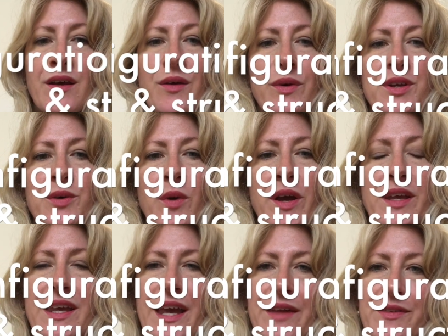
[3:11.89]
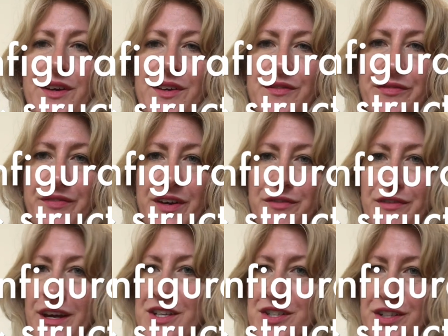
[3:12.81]
When you're working out the
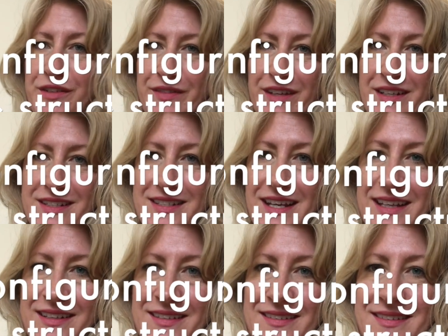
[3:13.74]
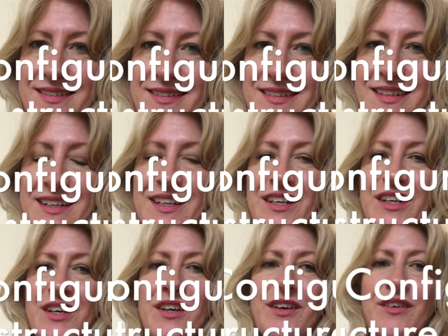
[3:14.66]
configuration of the containers,
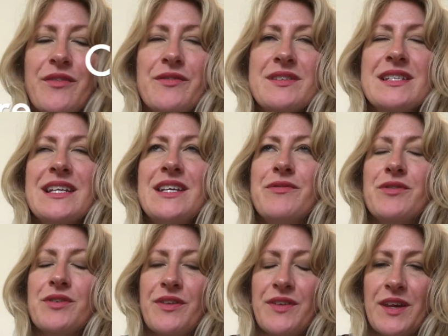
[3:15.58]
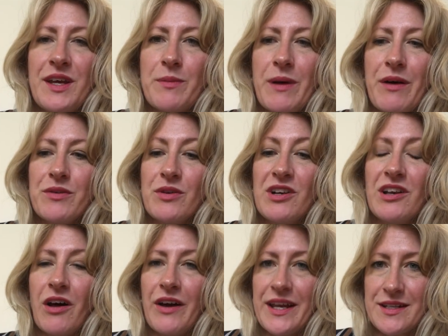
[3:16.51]
obviously you've got to think about your
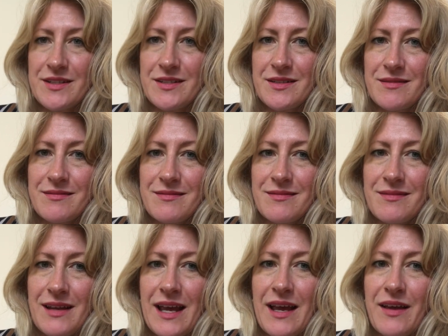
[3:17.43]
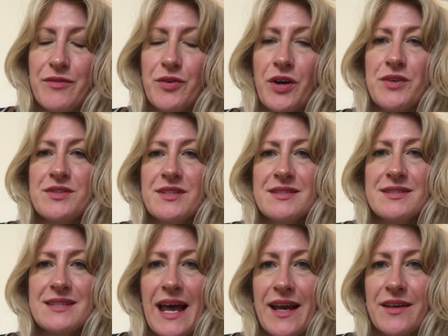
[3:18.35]
light, if you're going to
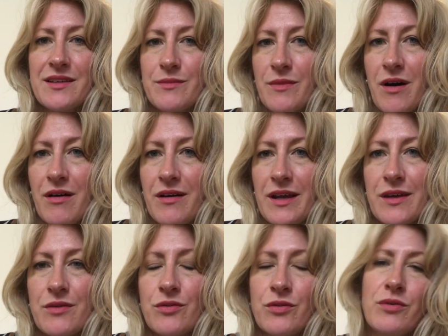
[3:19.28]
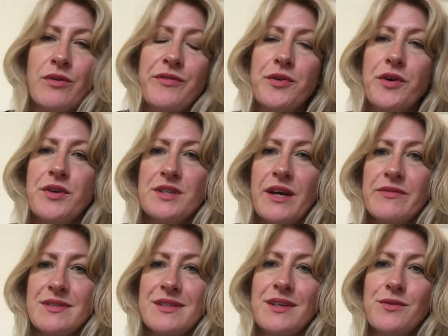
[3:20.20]
stack them high or if you're going to
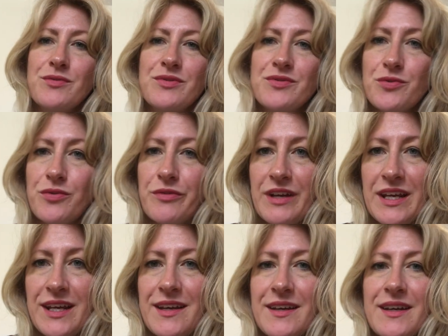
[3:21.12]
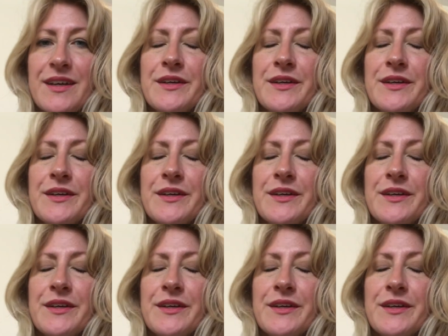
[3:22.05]
have a single story.